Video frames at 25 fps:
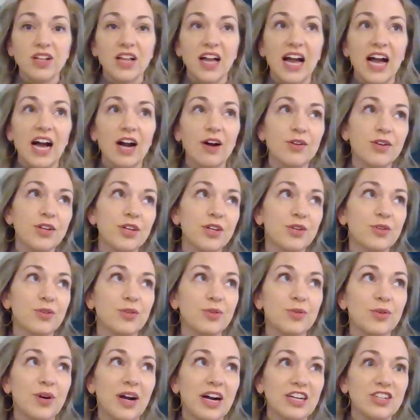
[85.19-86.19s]
how do
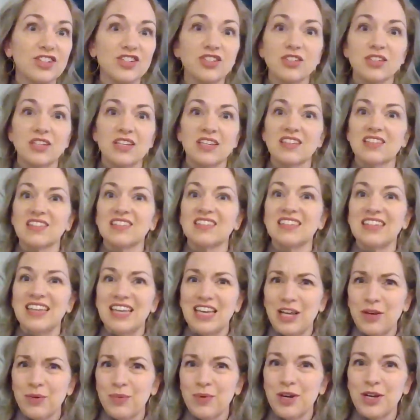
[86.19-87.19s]
you actually
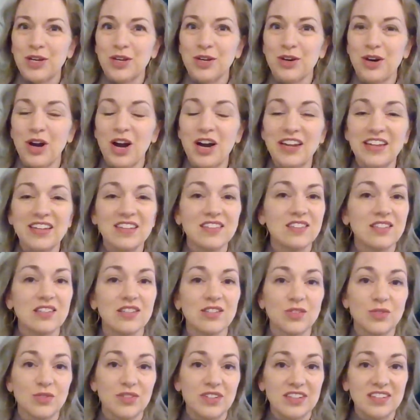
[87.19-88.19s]
see what your audience
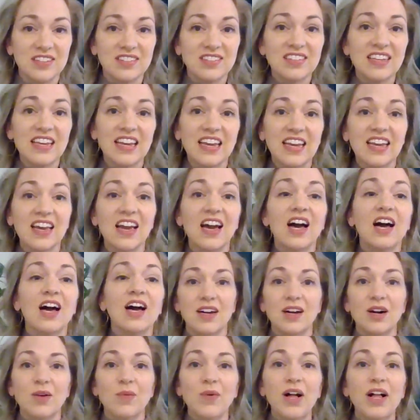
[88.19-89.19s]
is going to see?
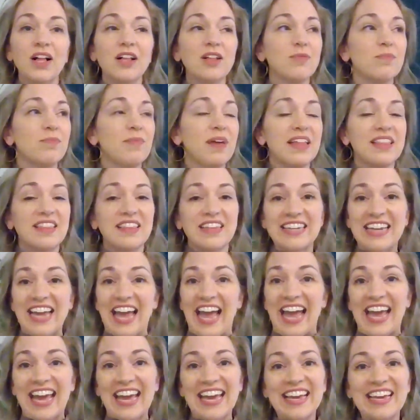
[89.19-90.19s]
Well, method
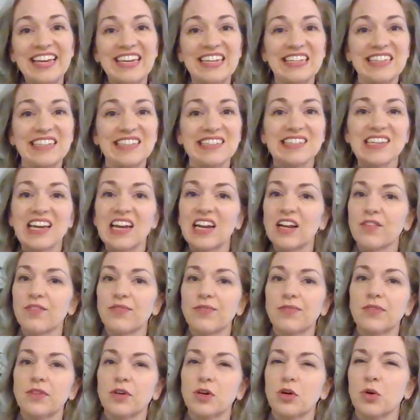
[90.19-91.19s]
A is kind of
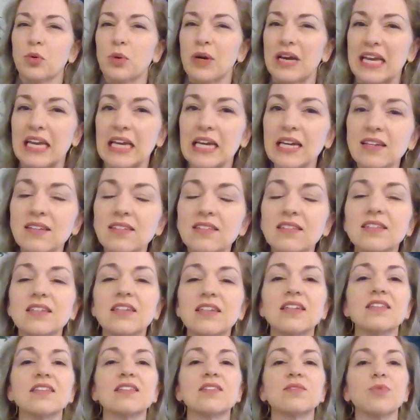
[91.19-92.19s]
the quickest.
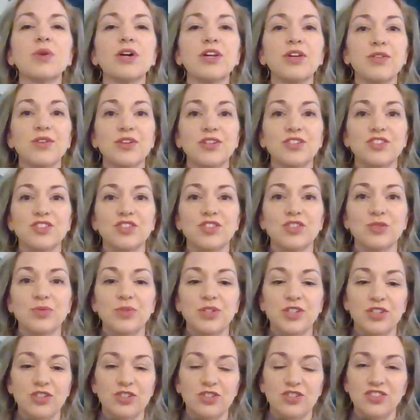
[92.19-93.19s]
It's what you can do
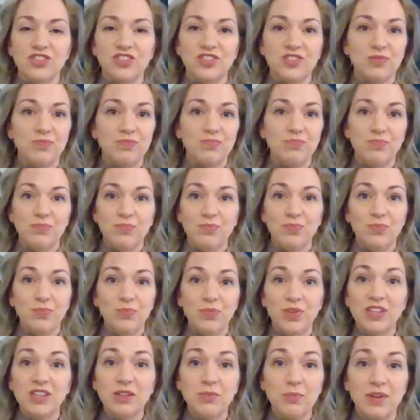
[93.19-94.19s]
when you're just
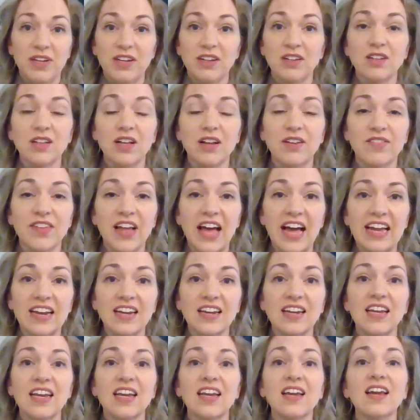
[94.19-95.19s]
in the middle of
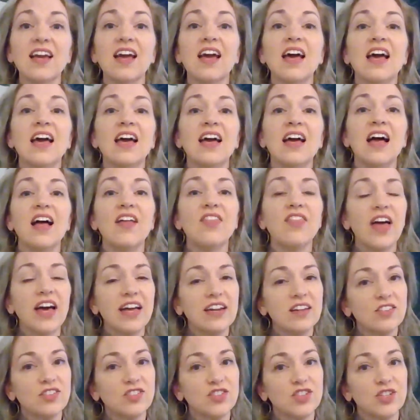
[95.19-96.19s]
editing, and
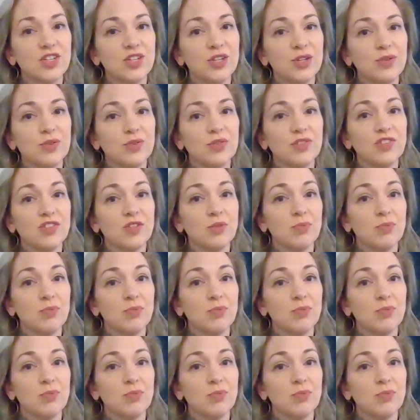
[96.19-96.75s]
that is to use the